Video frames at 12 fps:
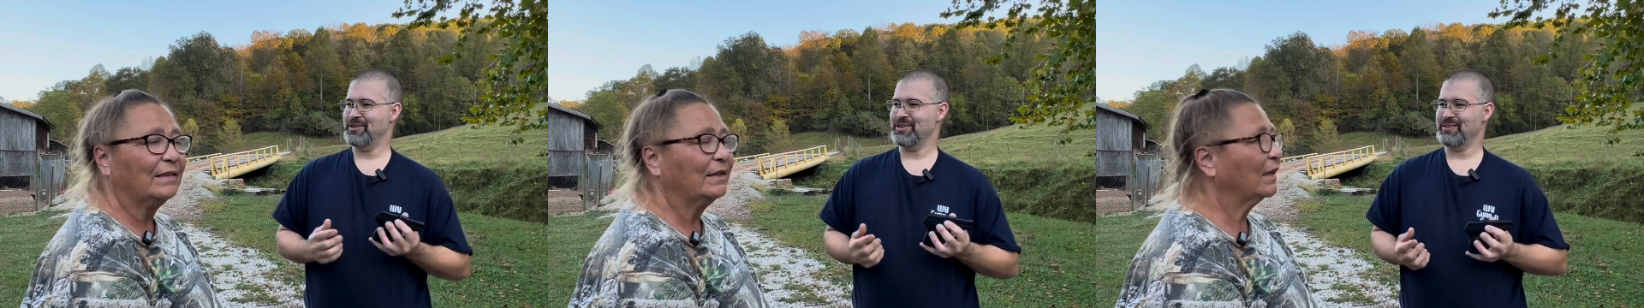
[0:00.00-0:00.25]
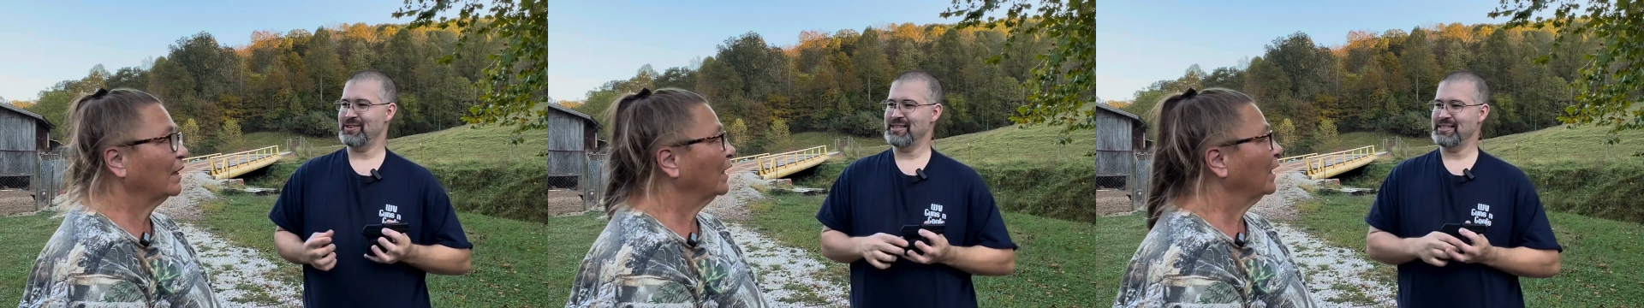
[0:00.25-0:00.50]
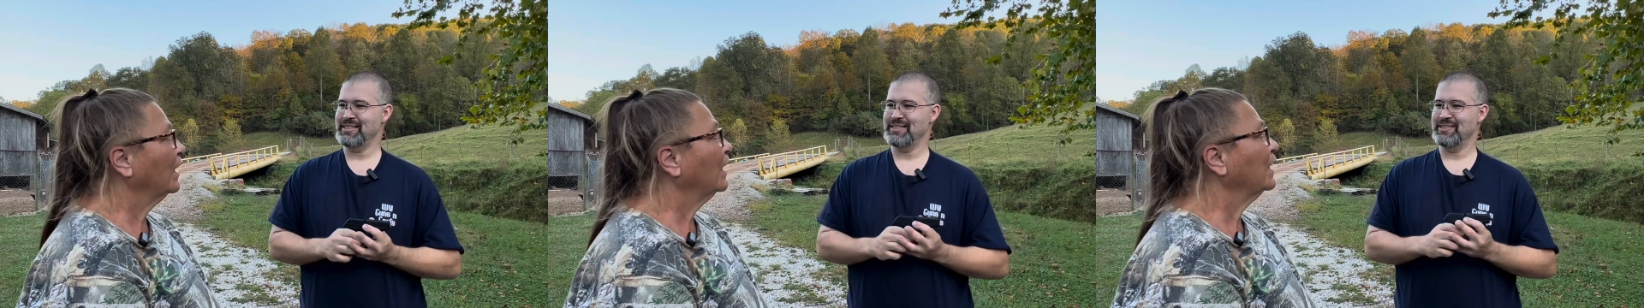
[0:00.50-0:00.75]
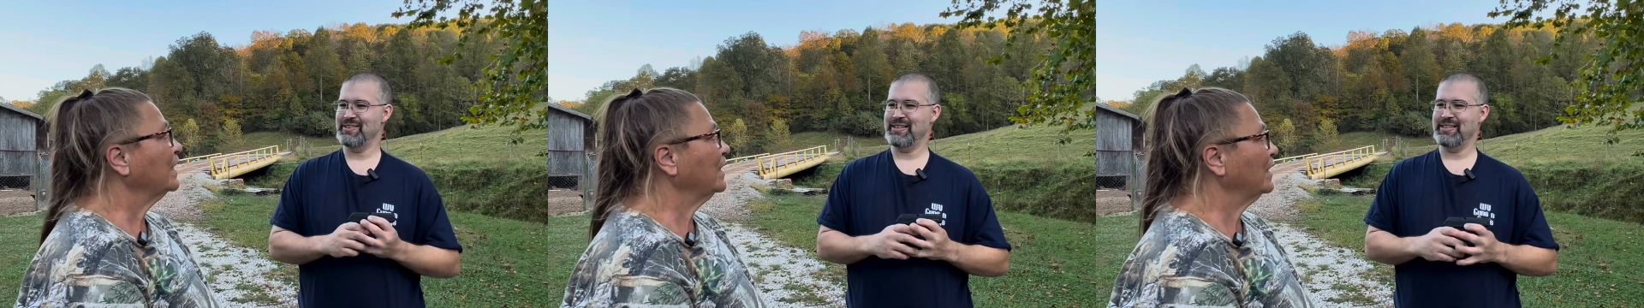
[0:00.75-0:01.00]

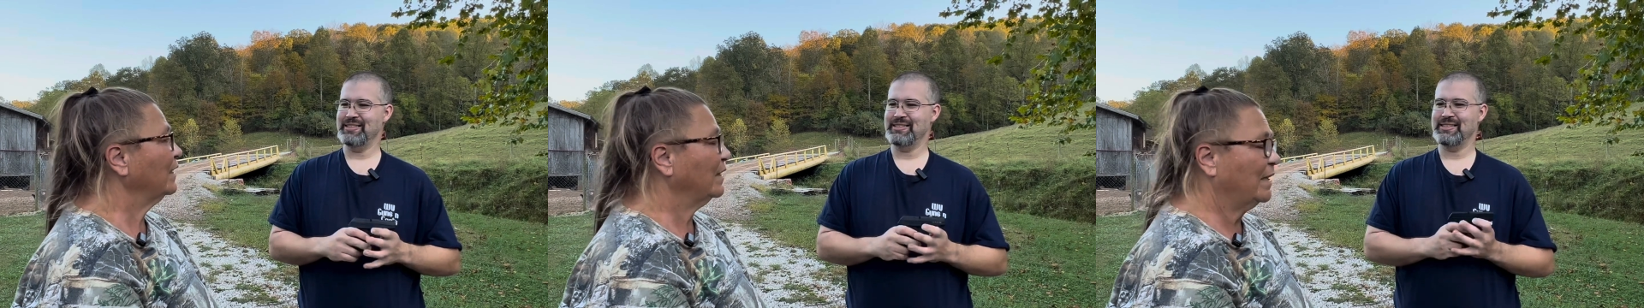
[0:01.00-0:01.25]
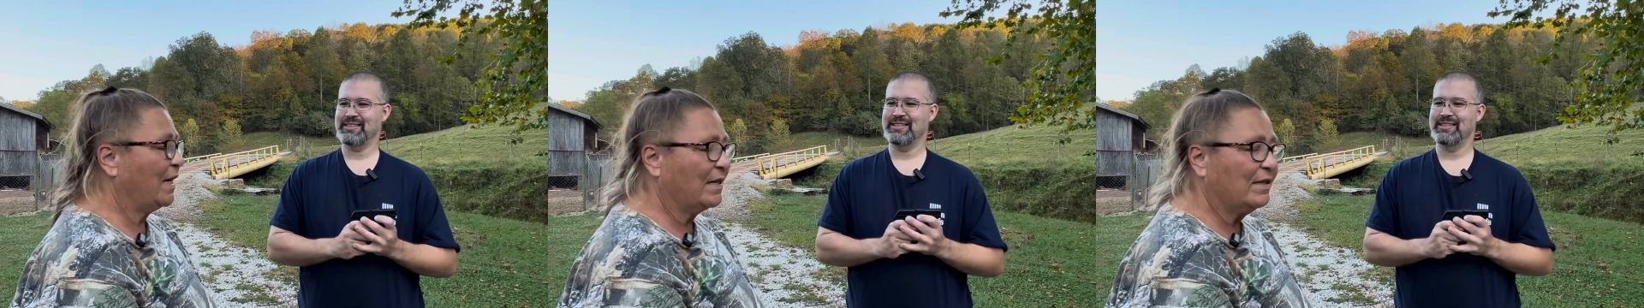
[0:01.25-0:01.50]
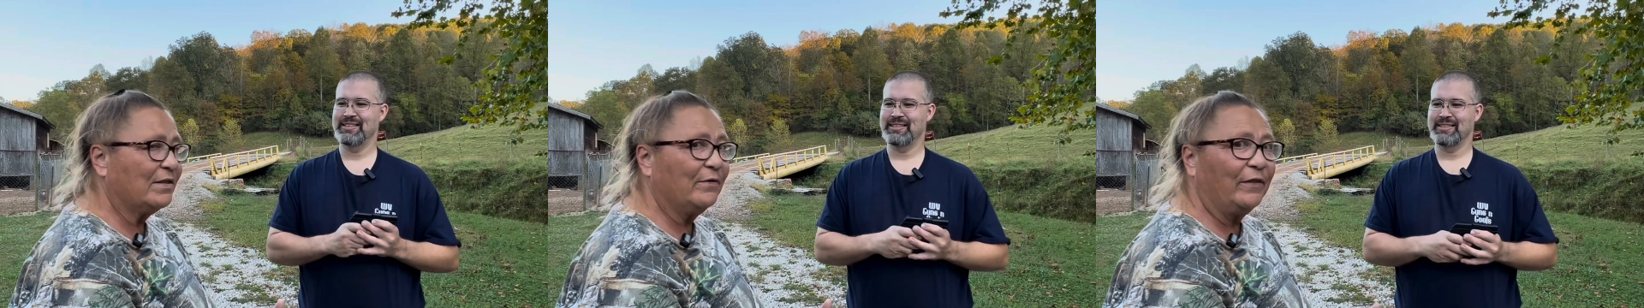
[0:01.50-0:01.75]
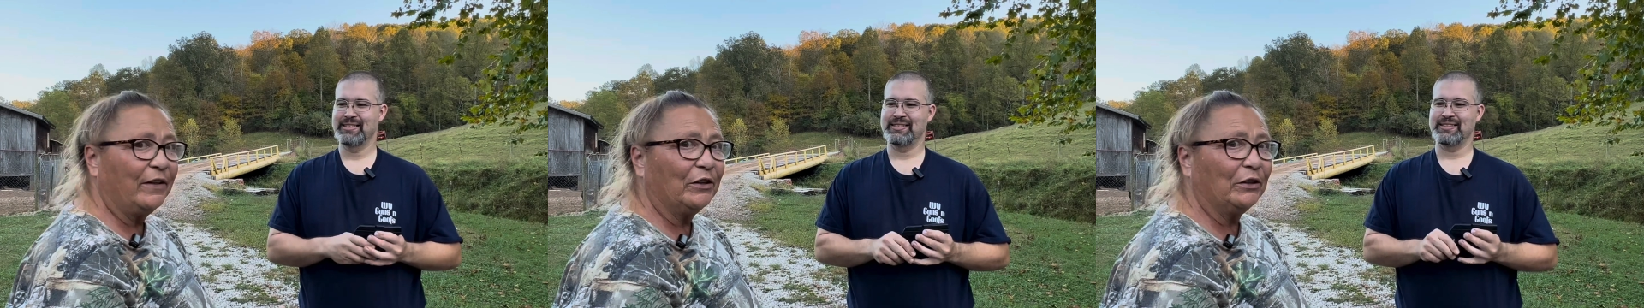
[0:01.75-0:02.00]
Speaker 1: arthritis in your hands? Yes,
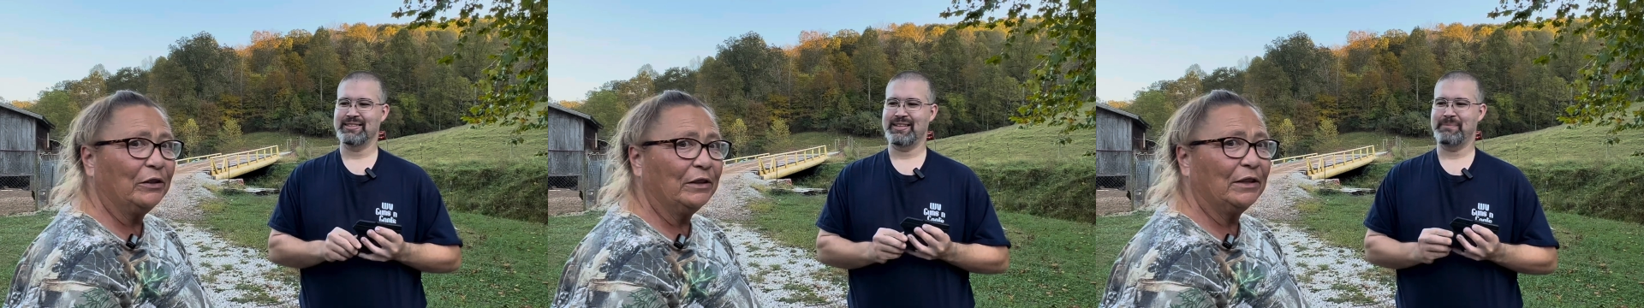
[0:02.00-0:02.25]
severe.